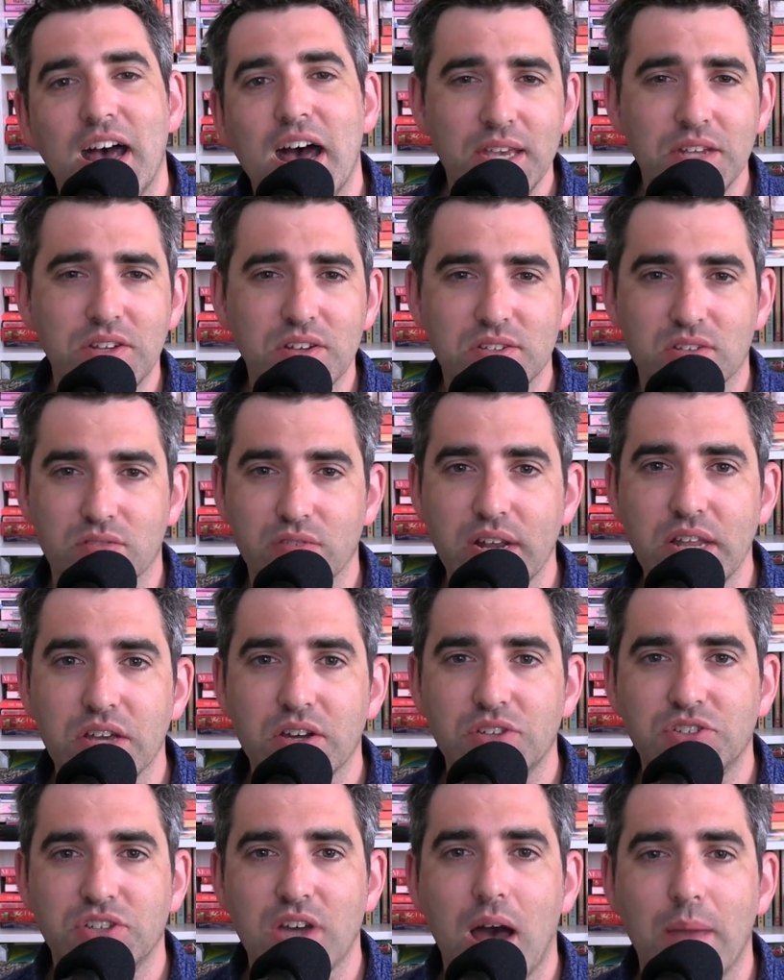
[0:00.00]
He does a really
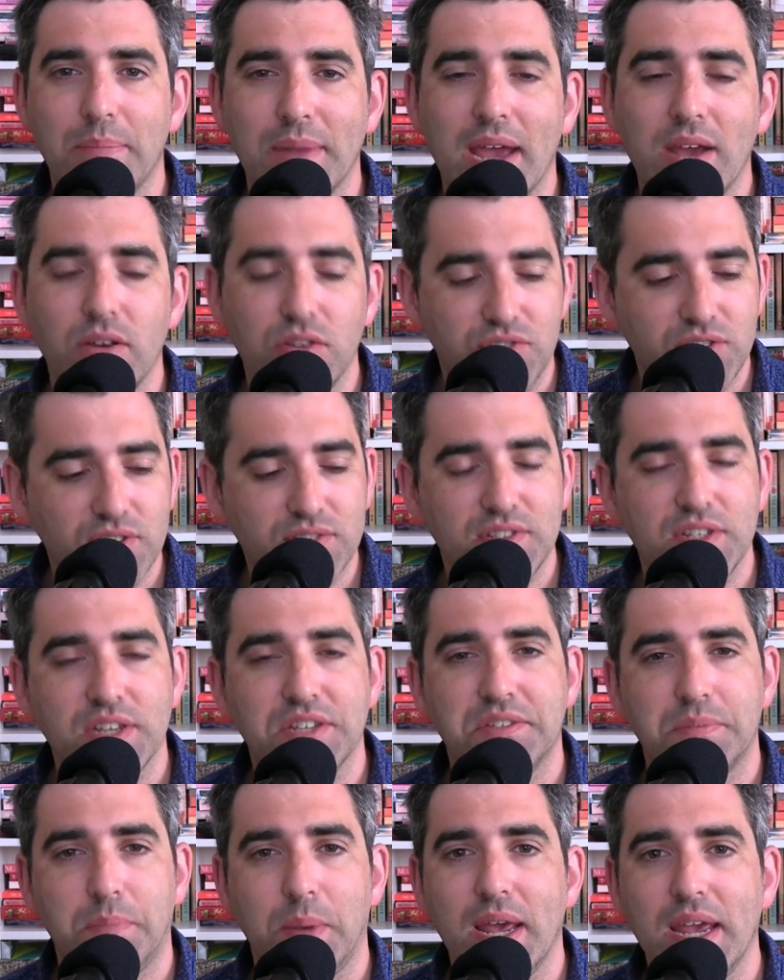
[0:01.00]
good job. Now, just to
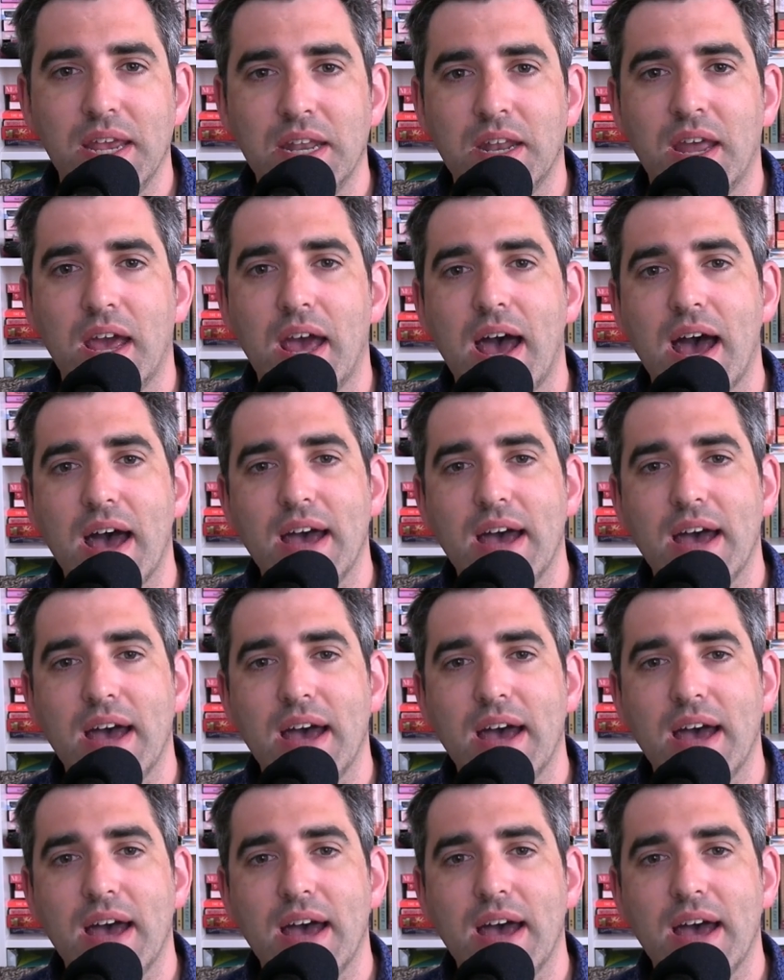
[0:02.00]
explain,